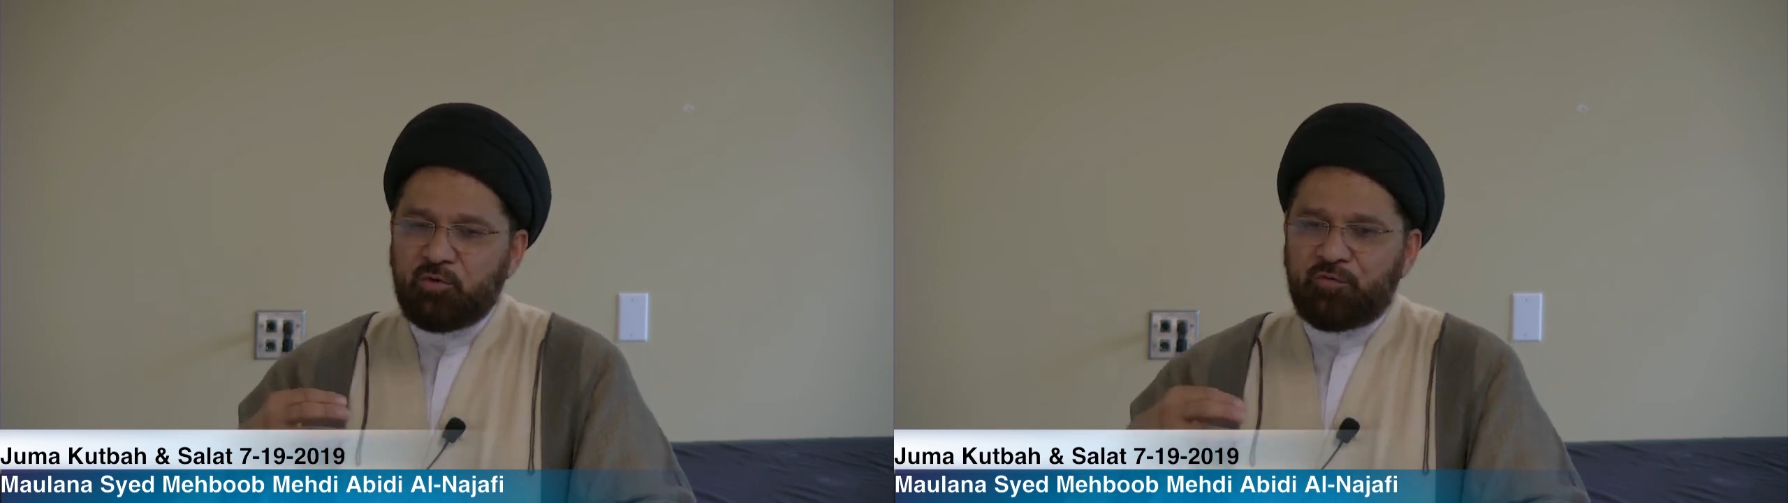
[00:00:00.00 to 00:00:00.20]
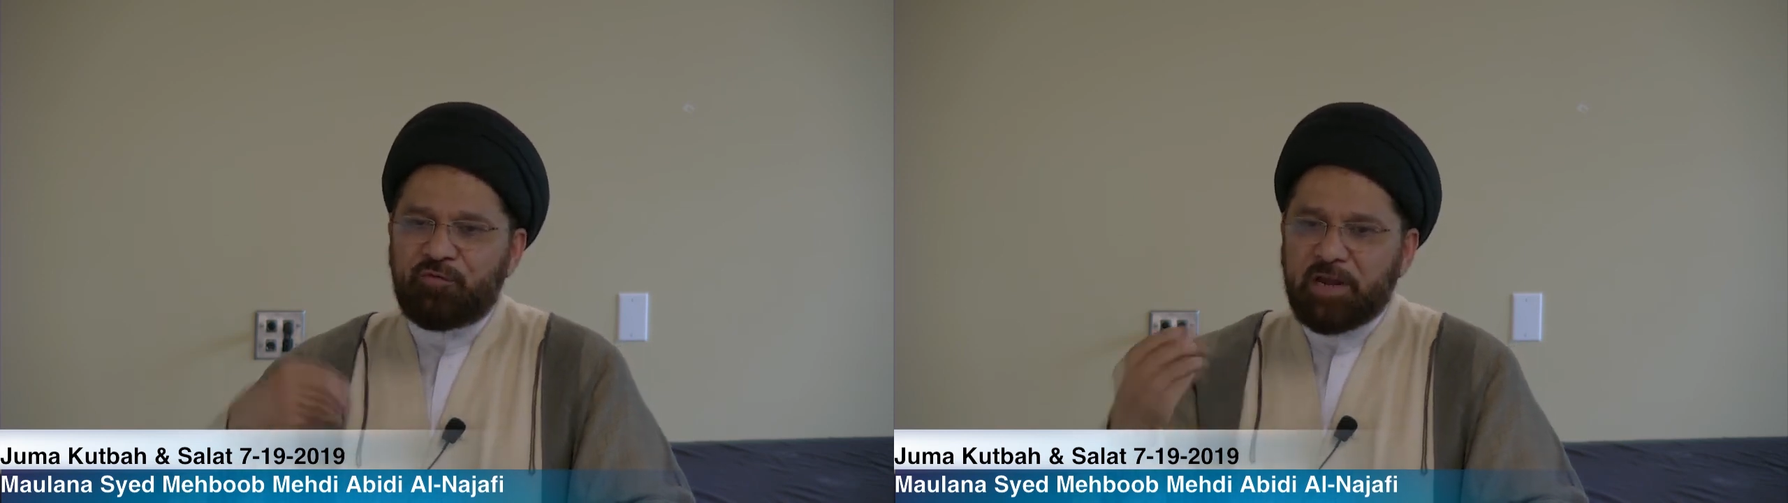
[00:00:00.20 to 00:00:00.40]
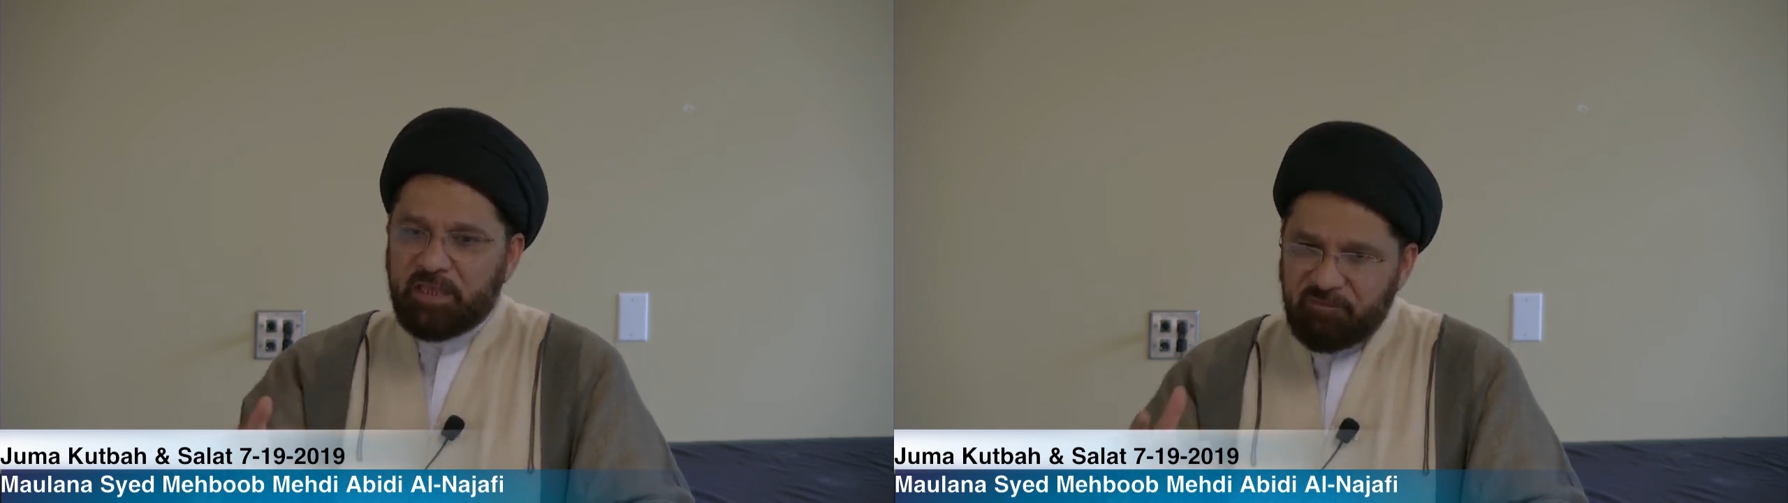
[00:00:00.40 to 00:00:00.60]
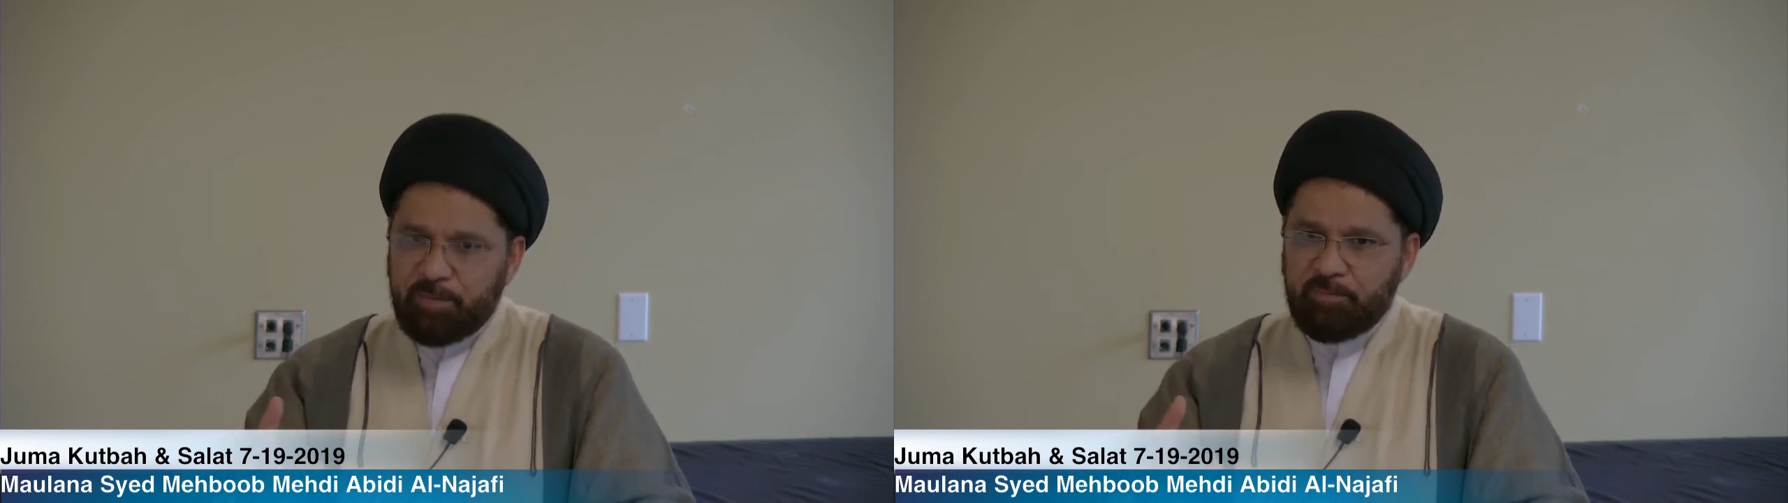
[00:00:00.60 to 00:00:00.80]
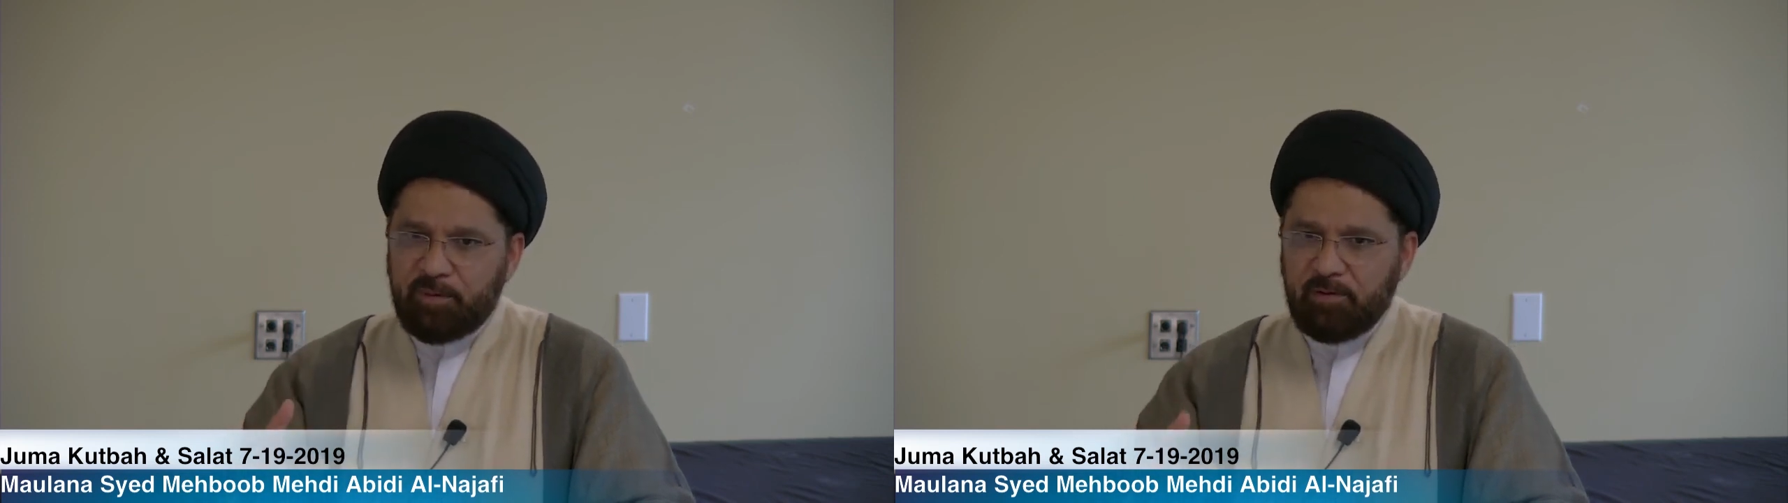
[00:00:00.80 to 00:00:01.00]
to forgive
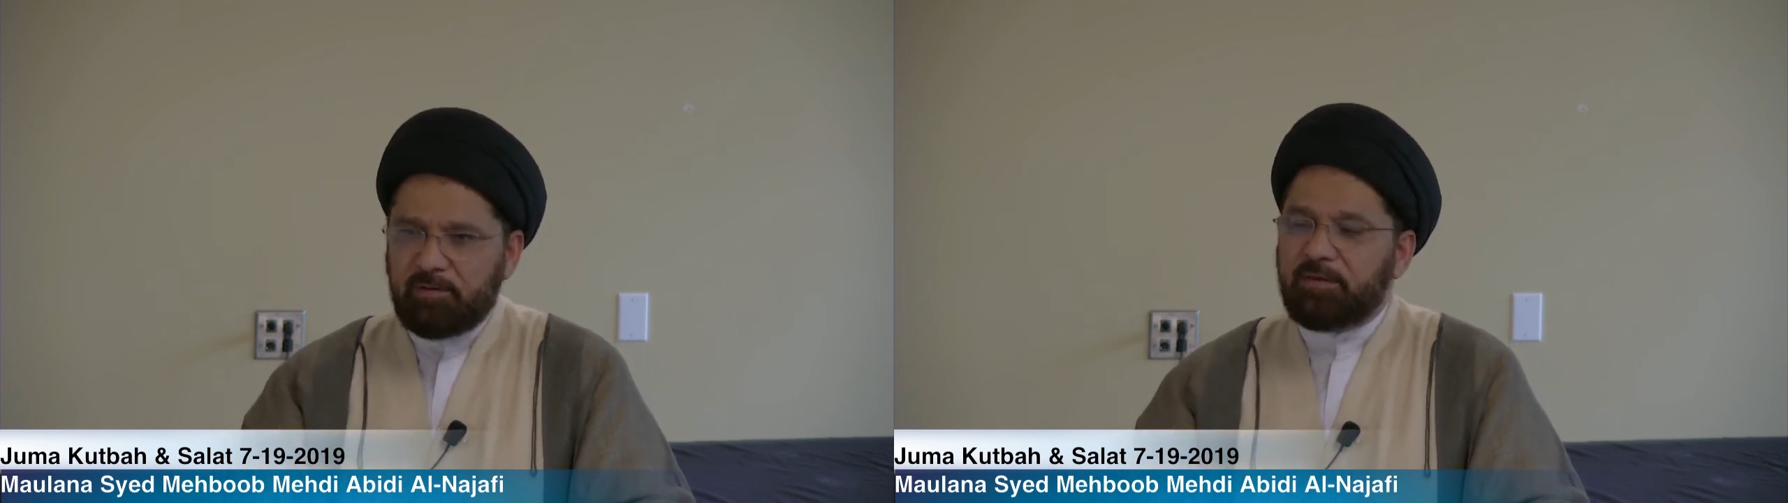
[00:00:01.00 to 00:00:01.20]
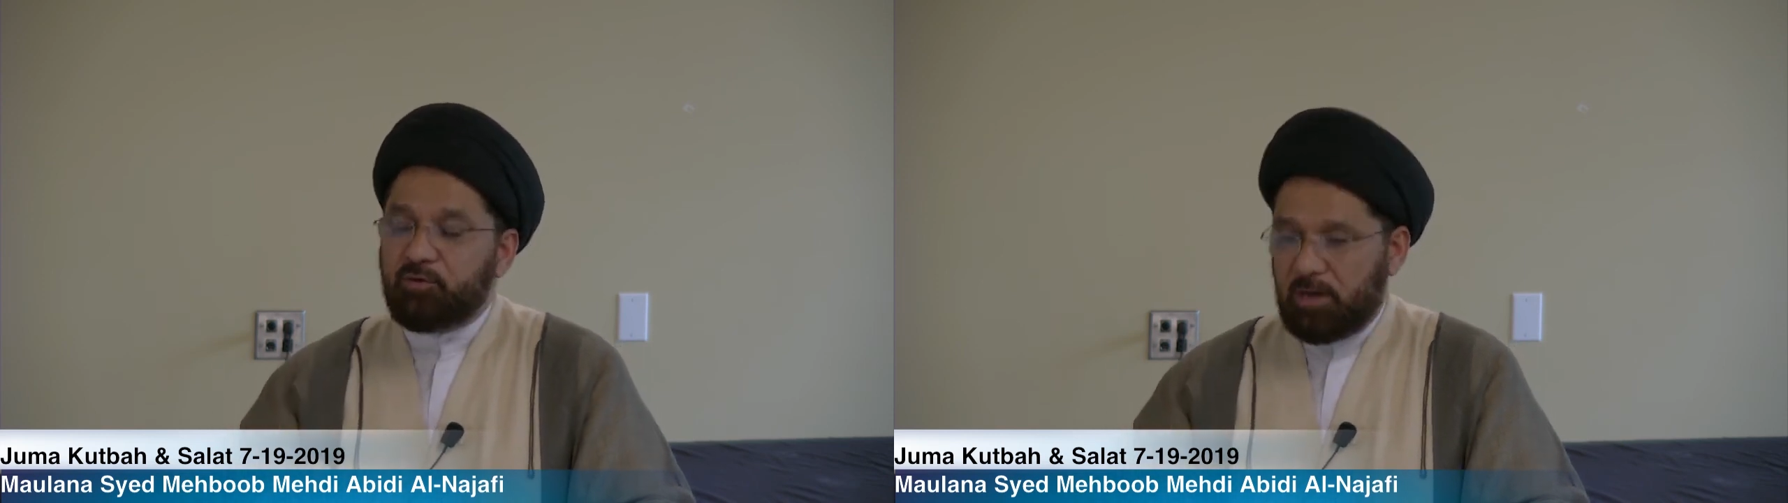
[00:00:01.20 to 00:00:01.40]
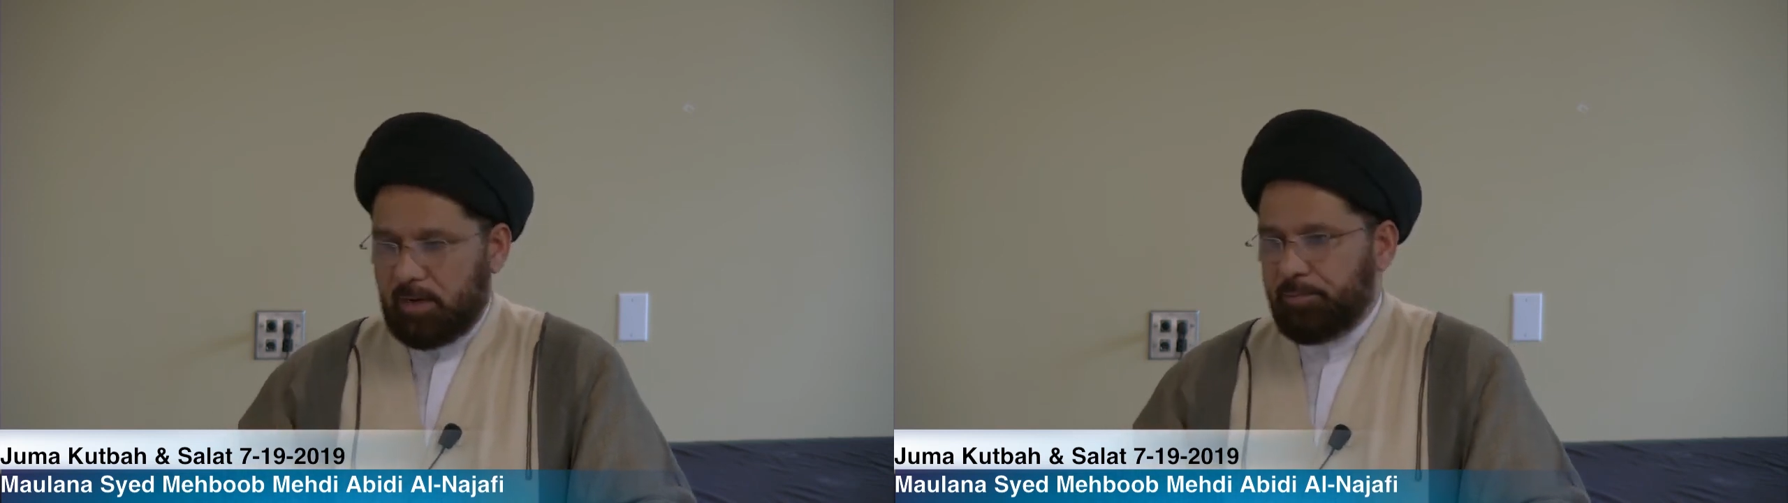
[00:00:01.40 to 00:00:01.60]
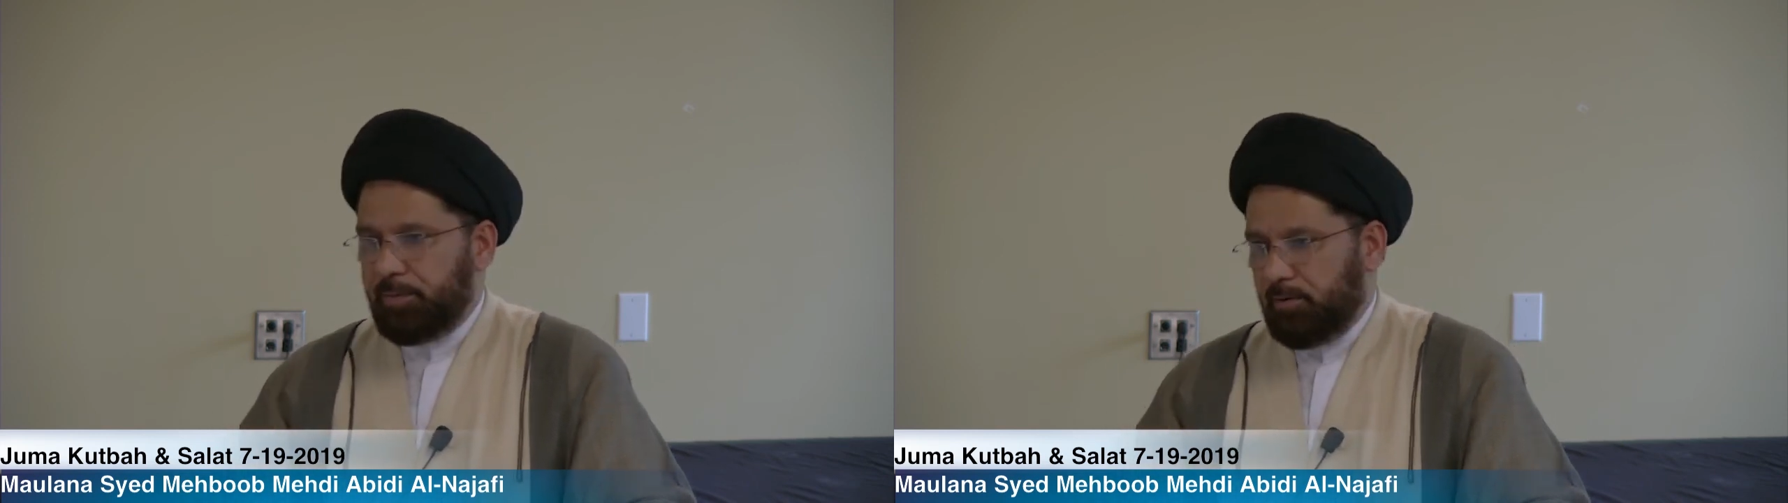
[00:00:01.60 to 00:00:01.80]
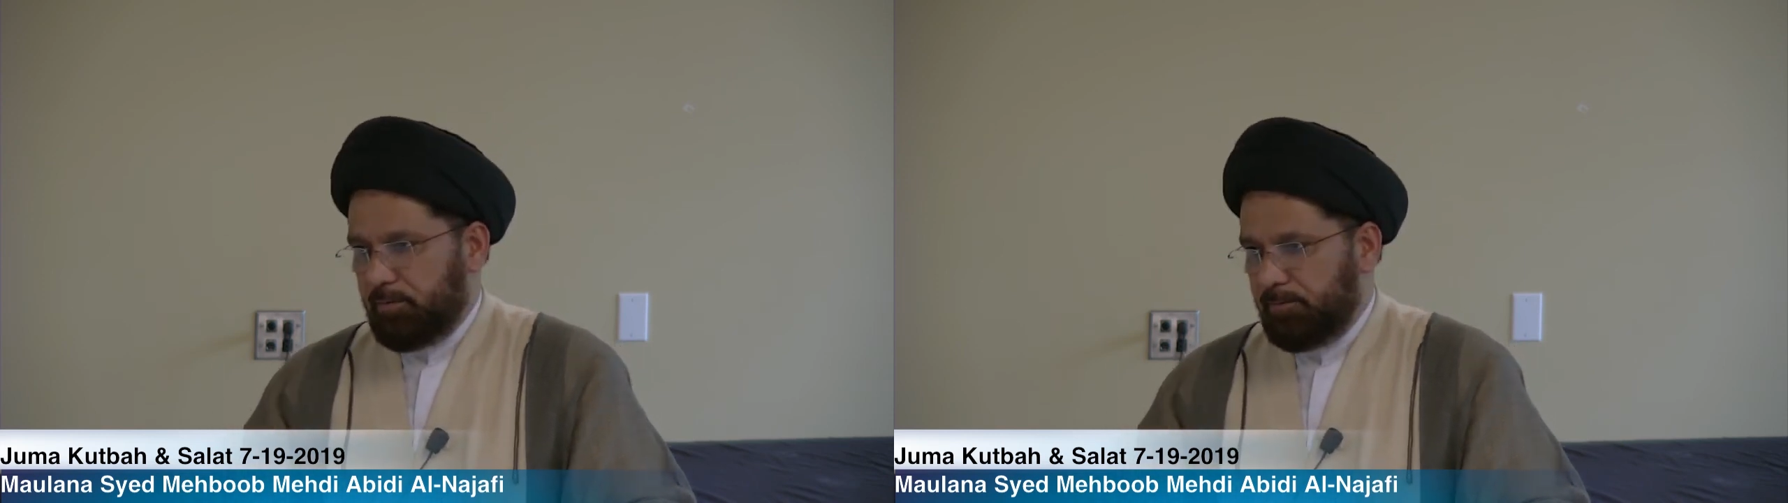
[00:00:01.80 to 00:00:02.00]
people, you are humble.